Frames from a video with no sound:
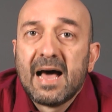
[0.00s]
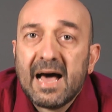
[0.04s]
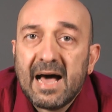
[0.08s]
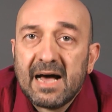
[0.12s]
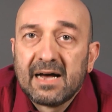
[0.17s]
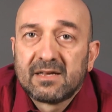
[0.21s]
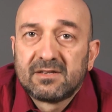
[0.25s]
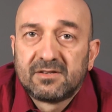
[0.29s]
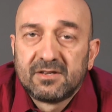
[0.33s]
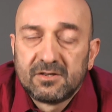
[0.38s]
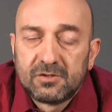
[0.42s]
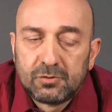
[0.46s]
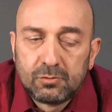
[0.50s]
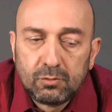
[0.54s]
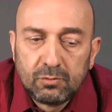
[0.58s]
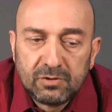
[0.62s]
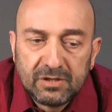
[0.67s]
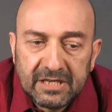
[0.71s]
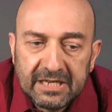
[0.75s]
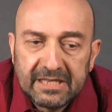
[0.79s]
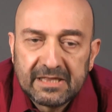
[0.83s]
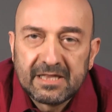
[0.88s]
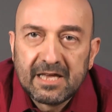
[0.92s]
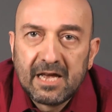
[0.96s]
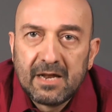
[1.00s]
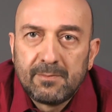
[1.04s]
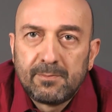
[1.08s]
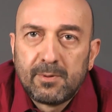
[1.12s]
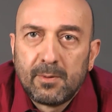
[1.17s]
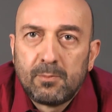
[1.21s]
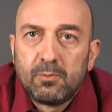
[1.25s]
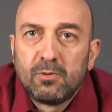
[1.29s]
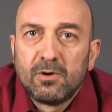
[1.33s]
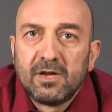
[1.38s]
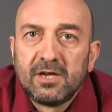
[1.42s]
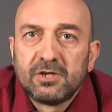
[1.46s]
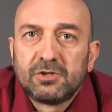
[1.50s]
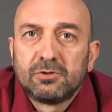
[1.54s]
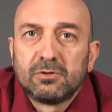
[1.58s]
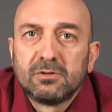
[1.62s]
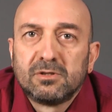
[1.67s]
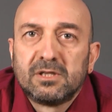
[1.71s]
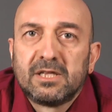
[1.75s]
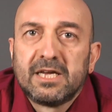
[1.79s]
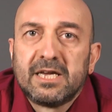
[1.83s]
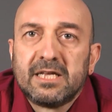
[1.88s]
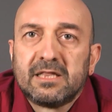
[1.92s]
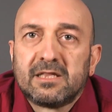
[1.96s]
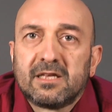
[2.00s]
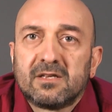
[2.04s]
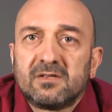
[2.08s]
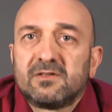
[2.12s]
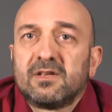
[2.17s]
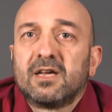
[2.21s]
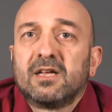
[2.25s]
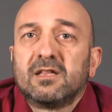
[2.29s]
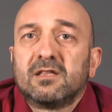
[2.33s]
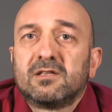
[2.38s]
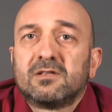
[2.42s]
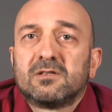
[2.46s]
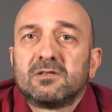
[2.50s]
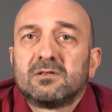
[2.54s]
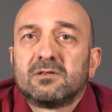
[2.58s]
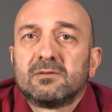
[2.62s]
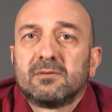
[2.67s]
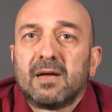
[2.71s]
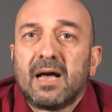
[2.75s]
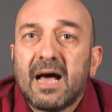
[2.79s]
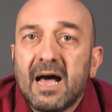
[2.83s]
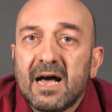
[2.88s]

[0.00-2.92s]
access to detailed population data sets,